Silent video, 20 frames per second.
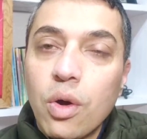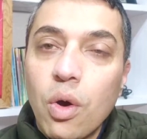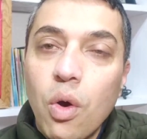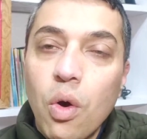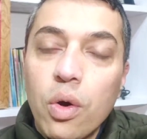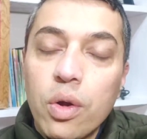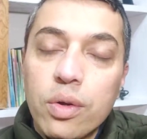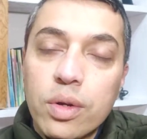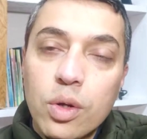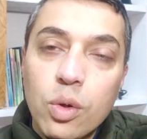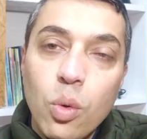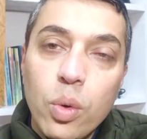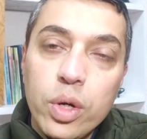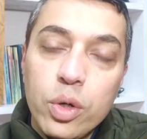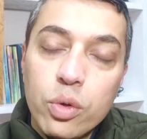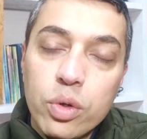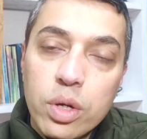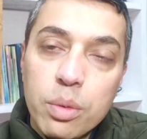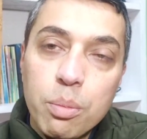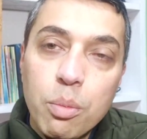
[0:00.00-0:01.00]
or go
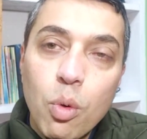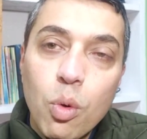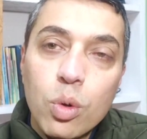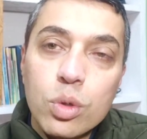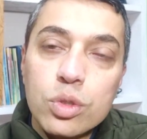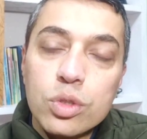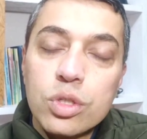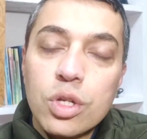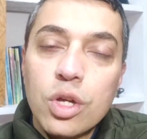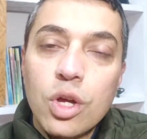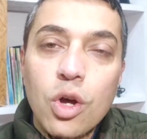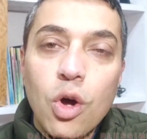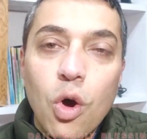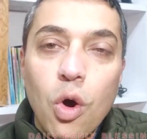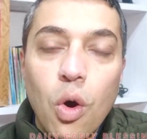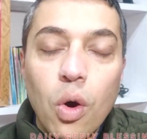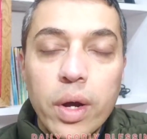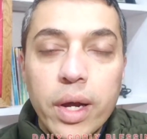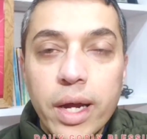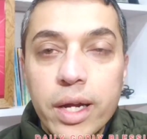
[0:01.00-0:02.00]
into remorse,
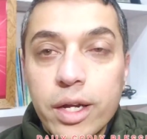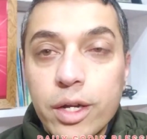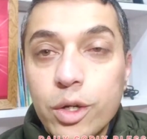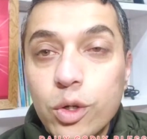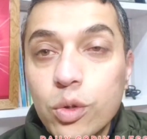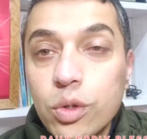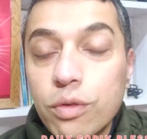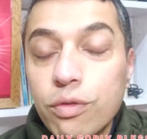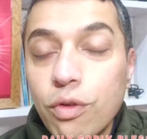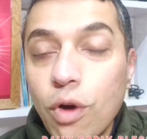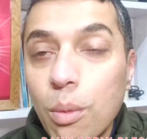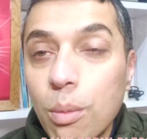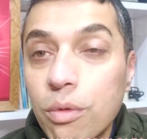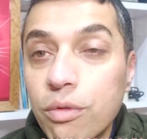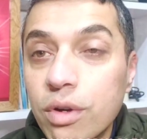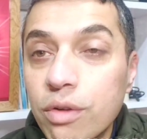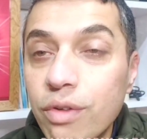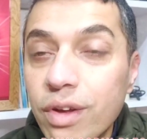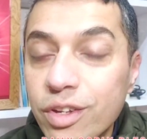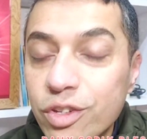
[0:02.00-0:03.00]
or get into the form
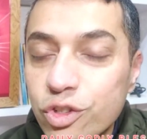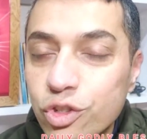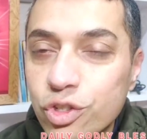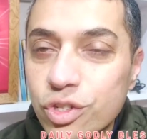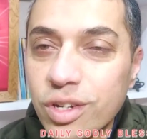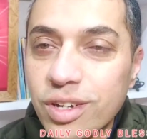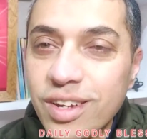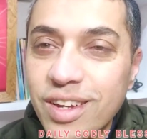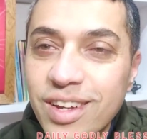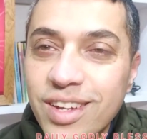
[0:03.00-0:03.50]
of revenge.